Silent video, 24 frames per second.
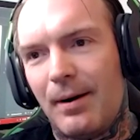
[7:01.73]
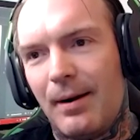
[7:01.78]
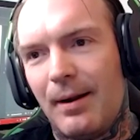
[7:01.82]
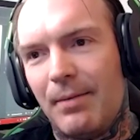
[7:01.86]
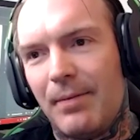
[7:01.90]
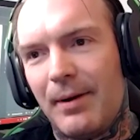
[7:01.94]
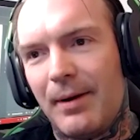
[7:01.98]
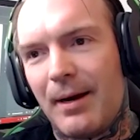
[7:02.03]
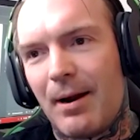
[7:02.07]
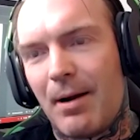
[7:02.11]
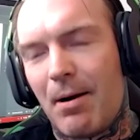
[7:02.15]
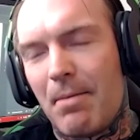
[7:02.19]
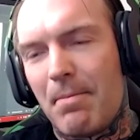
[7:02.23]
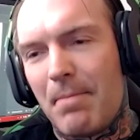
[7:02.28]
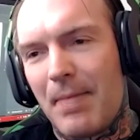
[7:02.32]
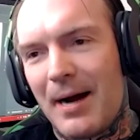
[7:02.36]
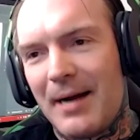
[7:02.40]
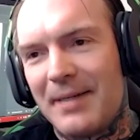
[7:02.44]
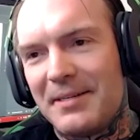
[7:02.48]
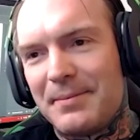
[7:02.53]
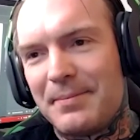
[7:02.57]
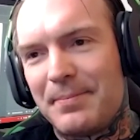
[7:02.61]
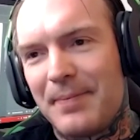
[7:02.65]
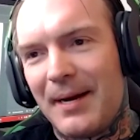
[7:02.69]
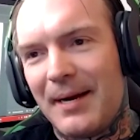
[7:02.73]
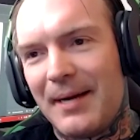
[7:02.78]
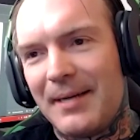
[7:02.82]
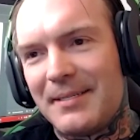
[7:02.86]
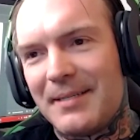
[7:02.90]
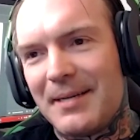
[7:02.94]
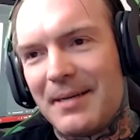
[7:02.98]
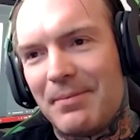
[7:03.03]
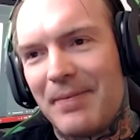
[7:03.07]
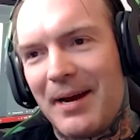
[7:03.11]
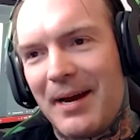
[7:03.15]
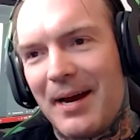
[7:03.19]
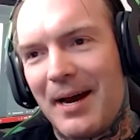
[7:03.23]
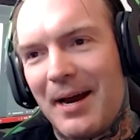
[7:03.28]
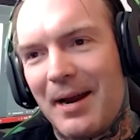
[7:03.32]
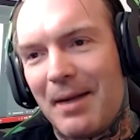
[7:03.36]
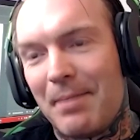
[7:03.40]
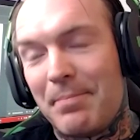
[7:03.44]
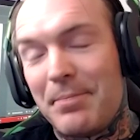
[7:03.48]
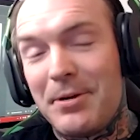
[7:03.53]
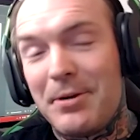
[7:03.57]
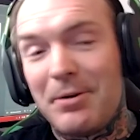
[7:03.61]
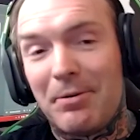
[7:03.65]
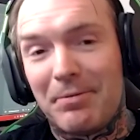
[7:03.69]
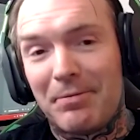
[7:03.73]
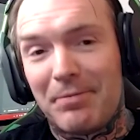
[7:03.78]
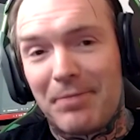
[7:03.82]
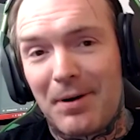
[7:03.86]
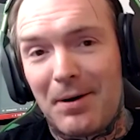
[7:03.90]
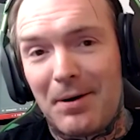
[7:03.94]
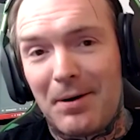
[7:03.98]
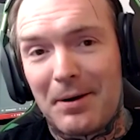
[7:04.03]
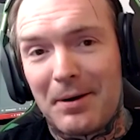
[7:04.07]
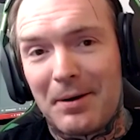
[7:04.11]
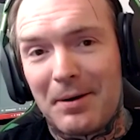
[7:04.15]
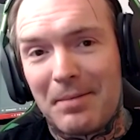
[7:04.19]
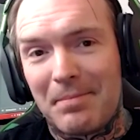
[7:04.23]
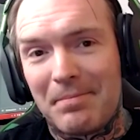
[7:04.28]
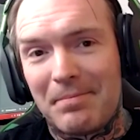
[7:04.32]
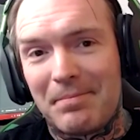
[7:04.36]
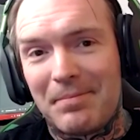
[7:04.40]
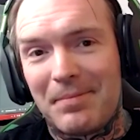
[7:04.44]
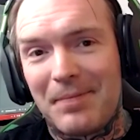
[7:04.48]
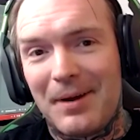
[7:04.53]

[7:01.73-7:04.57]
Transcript: and then we got our MySpace and we had a Pure Volume.